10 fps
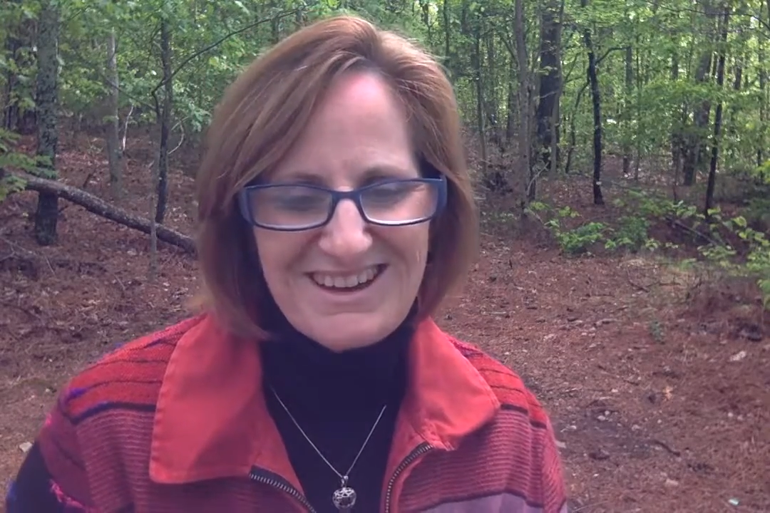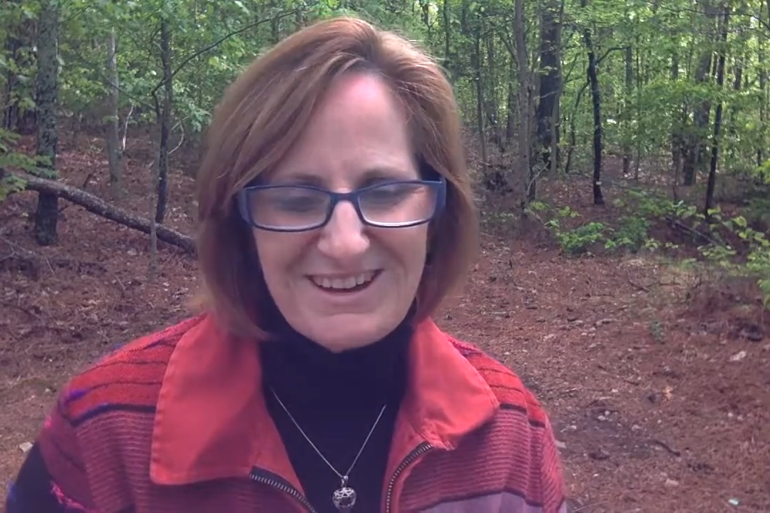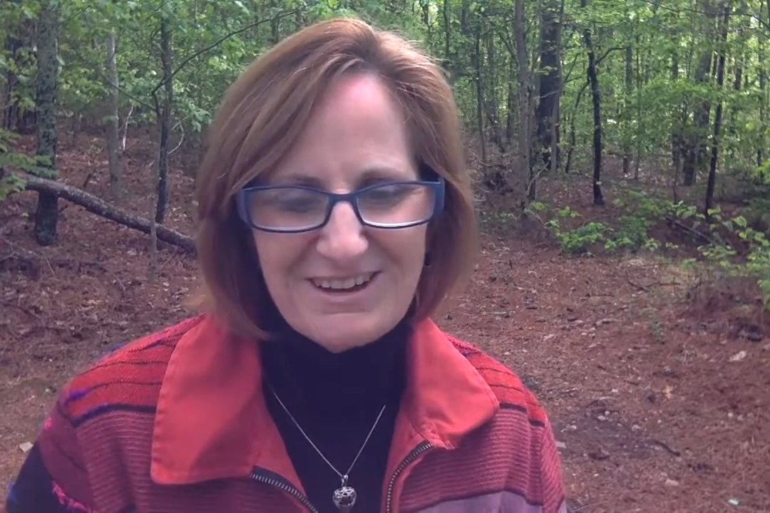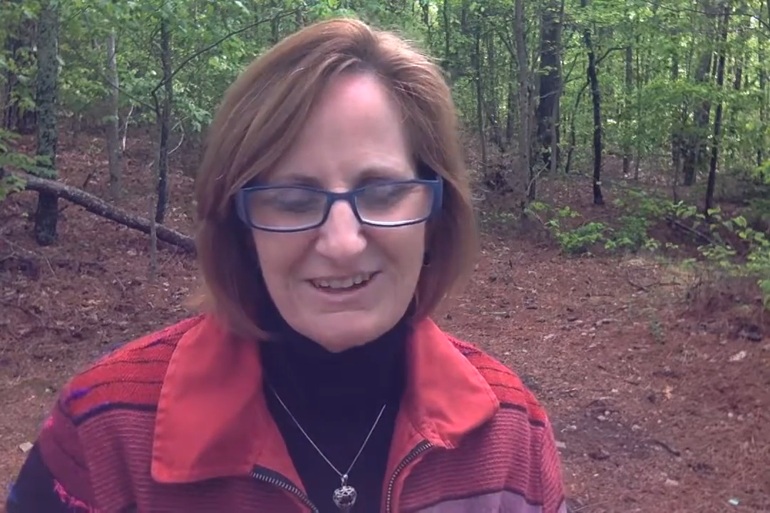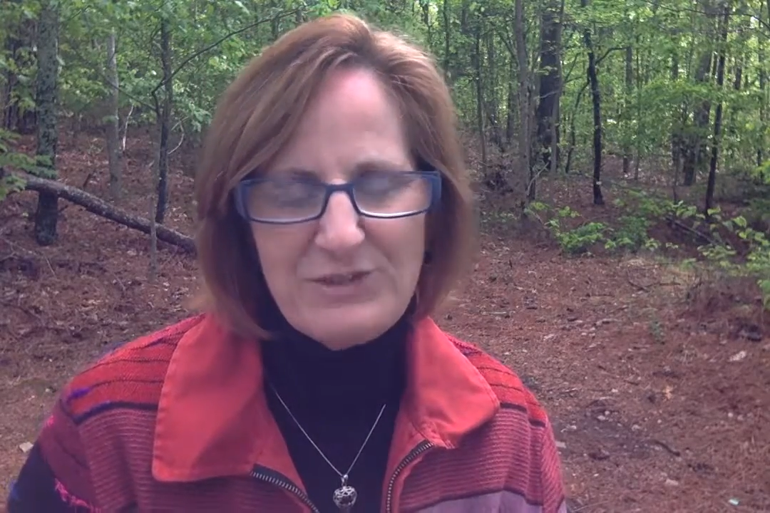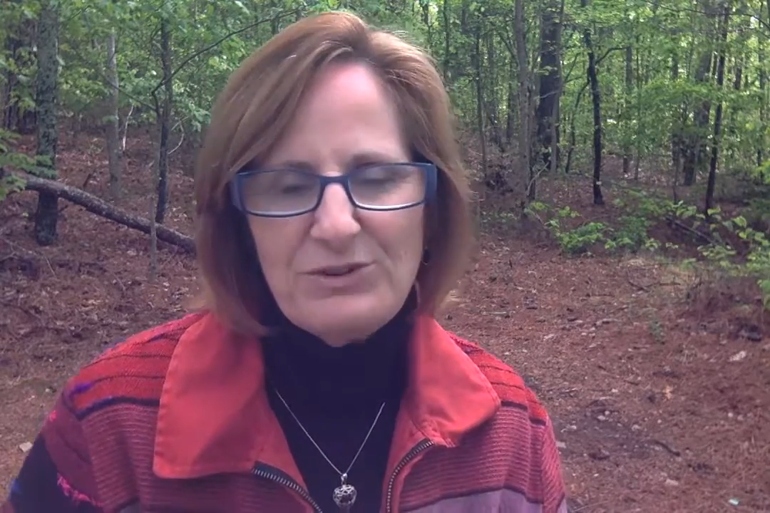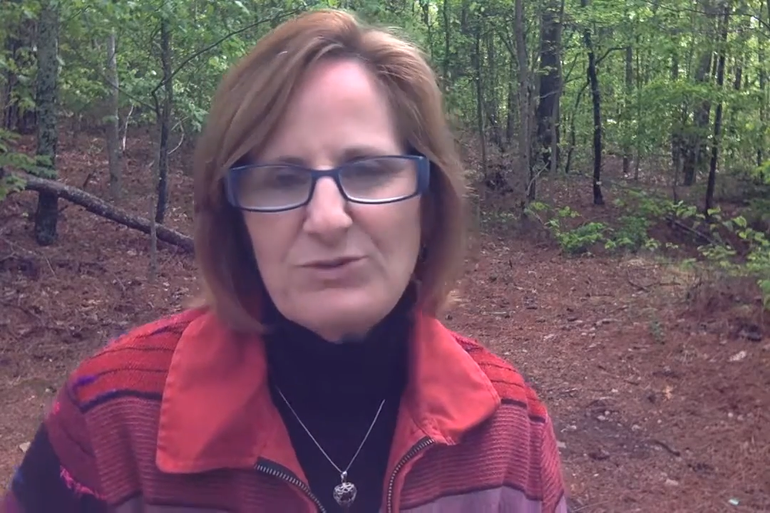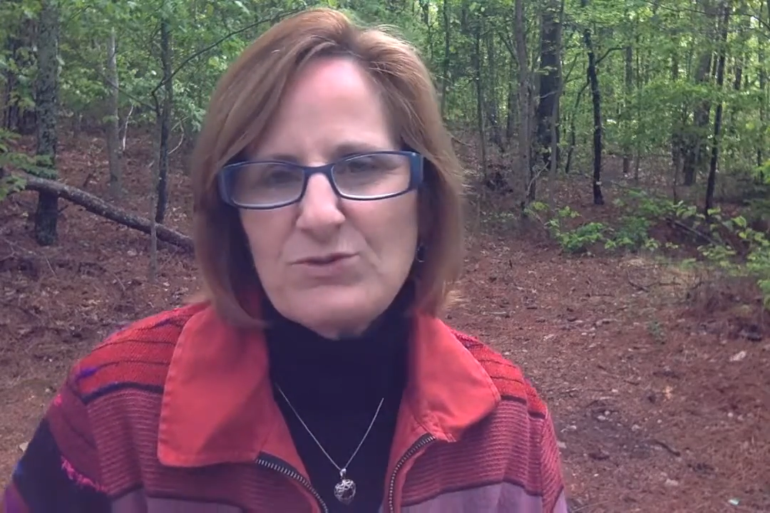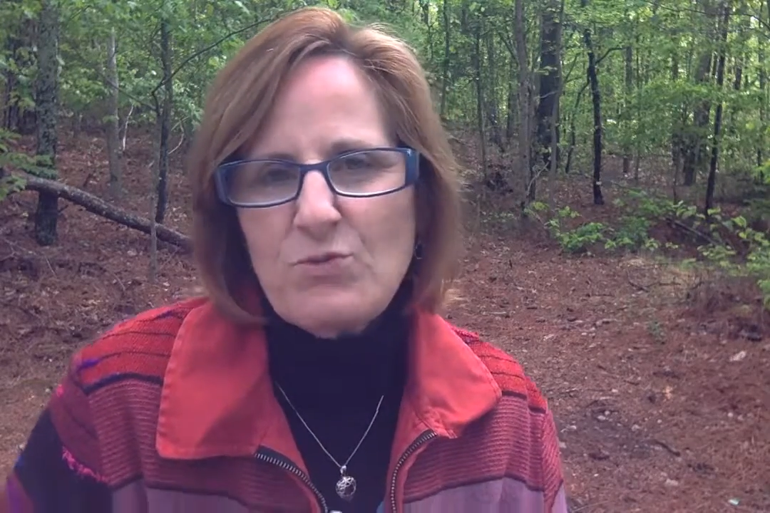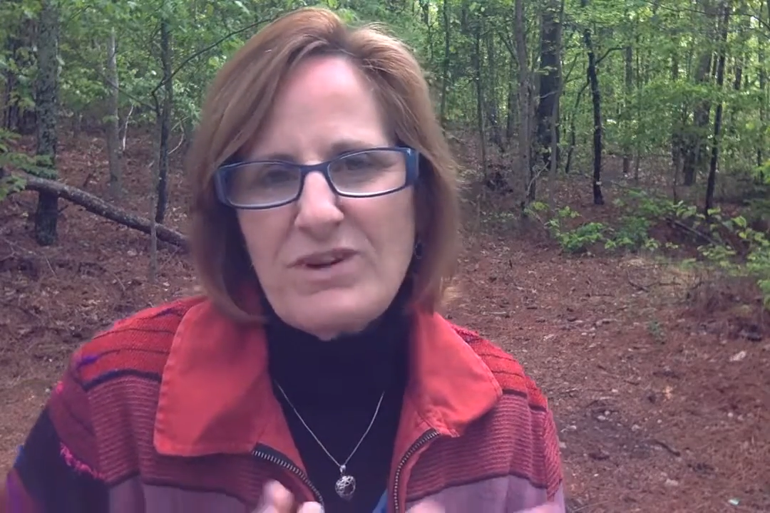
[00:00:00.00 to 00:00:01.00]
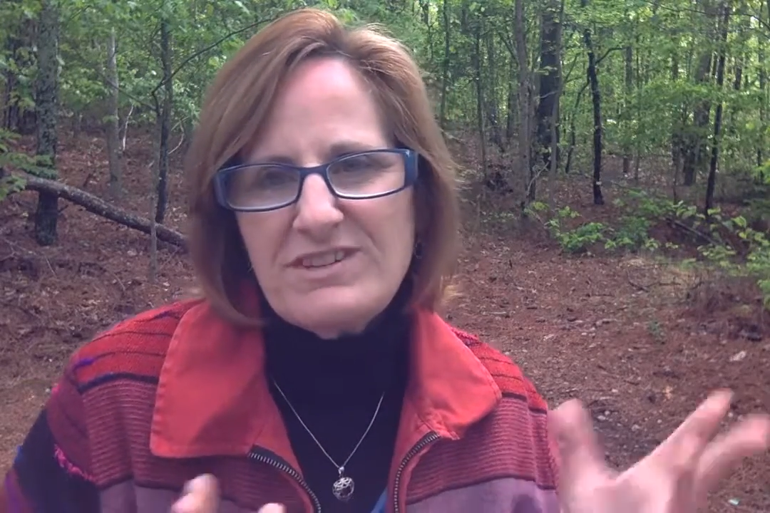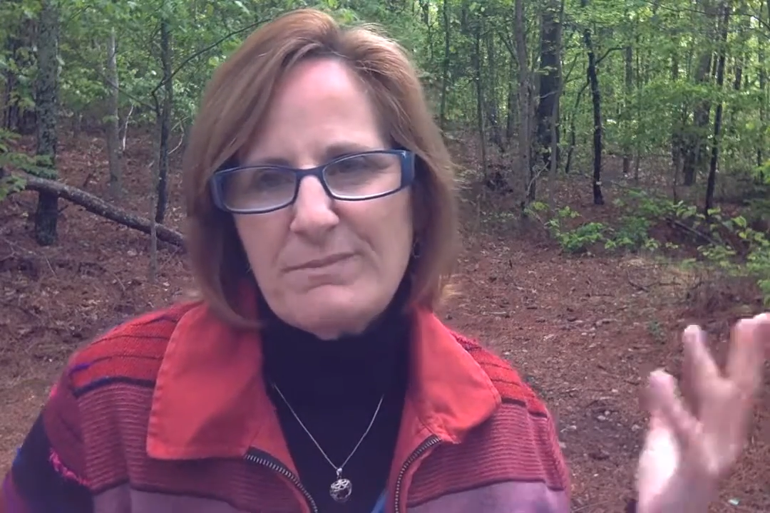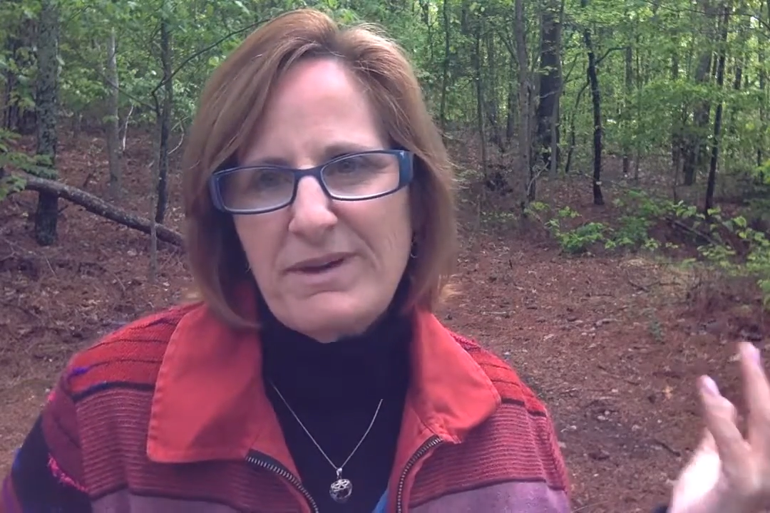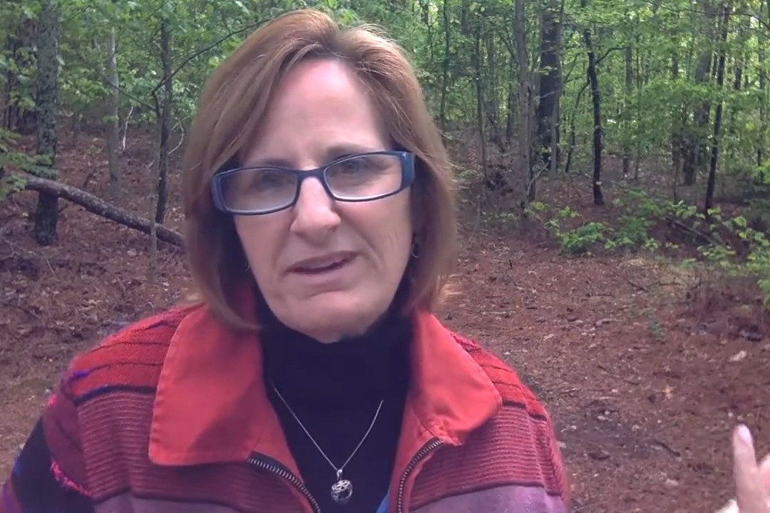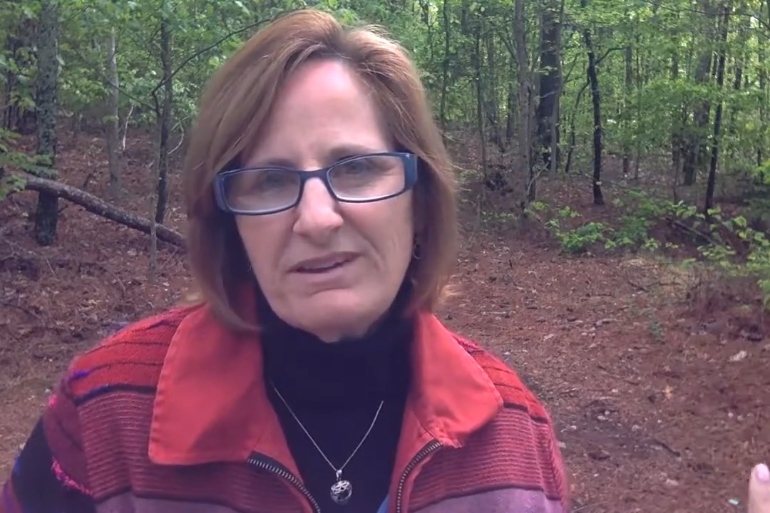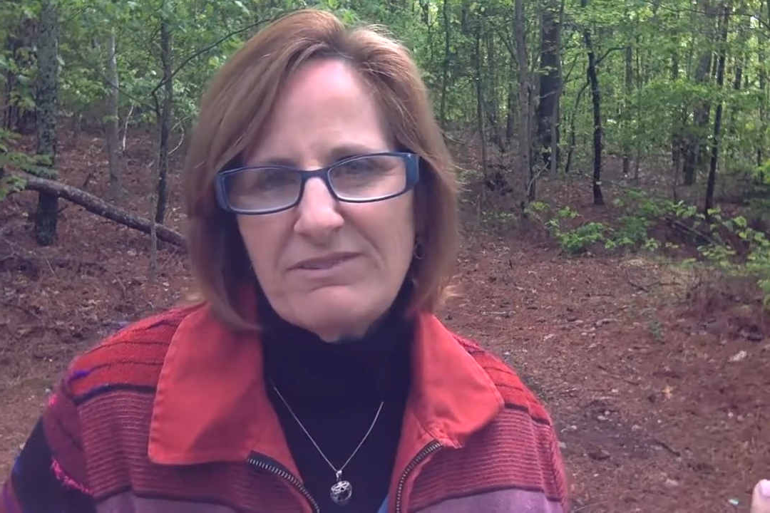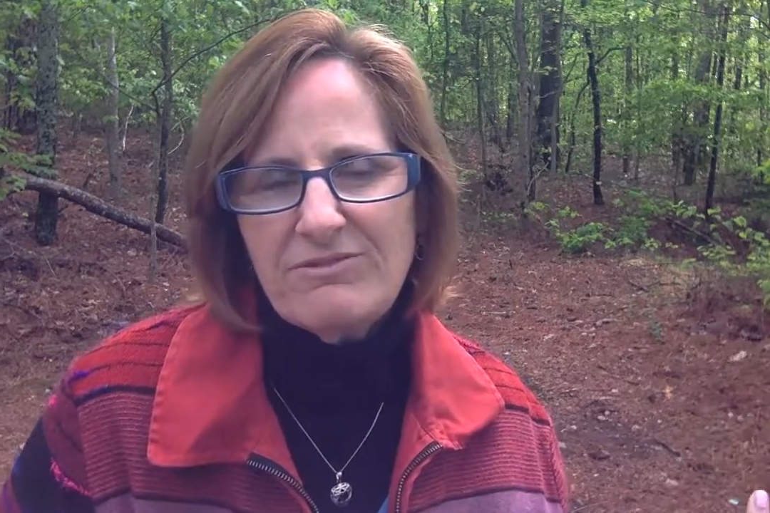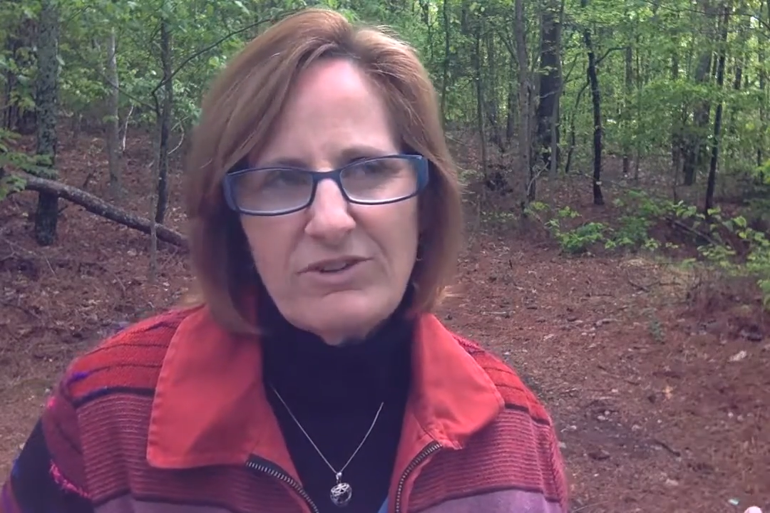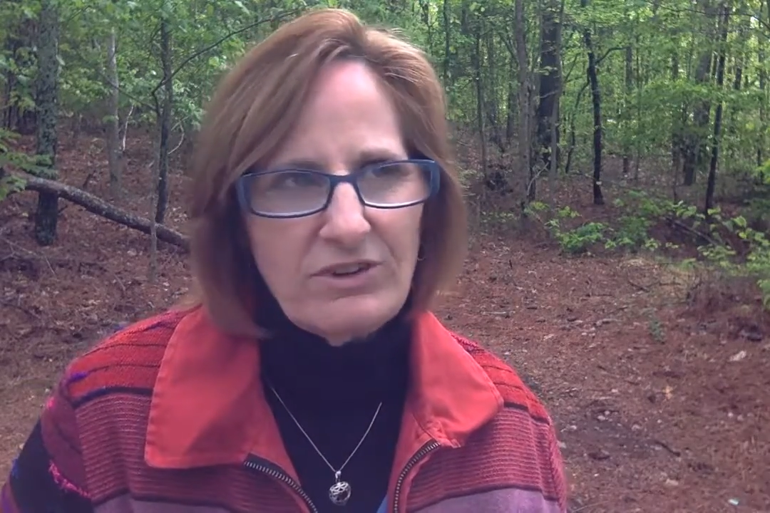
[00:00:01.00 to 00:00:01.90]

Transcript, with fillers: and who knows what to make of,